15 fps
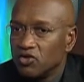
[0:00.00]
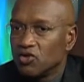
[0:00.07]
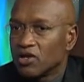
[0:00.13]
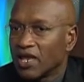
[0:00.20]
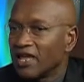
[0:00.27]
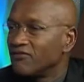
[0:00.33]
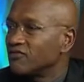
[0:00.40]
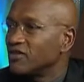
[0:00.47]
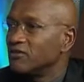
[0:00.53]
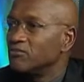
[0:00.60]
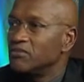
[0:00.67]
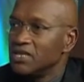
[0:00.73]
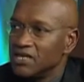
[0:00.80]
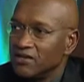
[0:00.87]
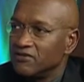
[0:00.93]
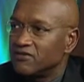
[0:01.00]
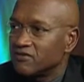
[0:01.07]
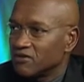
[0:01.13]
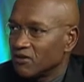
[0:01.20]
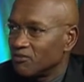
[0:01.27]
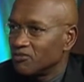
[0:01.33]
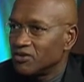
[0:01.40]
Your life can mean
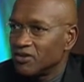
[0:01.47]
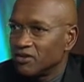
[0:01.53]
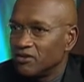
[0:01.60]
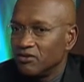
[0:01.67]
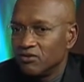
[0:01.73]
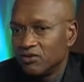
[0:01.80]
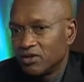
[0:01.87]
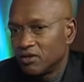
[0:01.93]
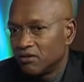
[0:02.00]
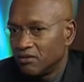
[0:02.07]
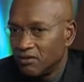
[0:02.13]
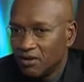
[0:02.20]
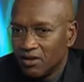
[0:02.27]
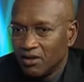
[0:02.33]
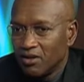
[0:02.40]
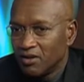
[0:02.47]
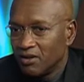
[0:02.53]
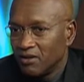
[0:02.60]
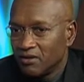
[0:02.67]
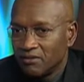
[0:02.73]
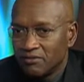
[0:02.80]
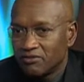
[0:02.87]
something. You can
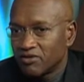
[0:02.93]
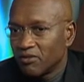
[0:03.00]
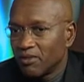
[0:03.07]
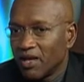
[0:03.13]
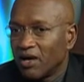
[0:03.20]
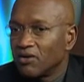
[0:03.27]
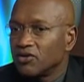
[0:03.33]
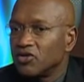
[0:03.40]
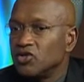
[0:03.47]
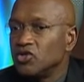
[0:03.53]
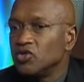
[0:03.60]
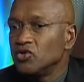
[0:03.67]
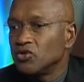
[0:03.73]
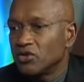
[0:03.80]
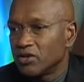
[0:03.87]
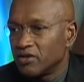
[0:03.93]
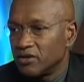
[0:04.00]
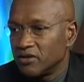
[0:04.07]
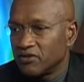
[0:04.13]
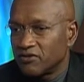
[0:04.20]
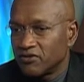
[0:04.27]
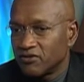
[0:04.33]
somehow cure
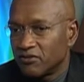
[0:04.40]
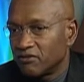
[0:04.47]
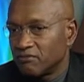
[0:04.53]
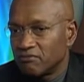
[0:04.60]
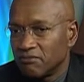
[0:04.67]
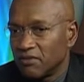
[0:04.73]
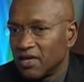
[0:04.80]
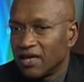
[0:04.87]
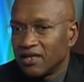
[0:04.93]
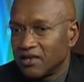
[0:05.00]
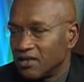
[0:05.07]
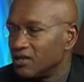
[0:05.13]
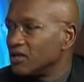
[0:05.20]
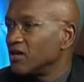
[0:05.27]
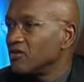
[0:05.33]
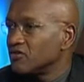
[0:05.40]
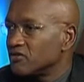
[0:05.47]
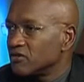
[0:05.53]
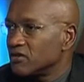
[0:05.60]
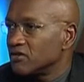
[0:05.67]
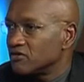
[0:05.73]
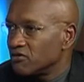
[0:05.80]
this
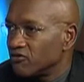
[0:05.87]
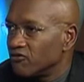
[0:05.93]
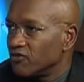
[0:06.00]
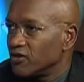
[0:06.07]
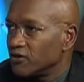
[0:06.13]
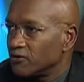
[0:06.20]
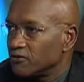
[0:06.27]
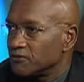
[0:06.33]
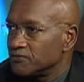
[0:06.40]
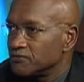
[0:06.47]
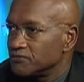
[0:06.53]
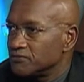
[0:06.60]
alienation that you feel.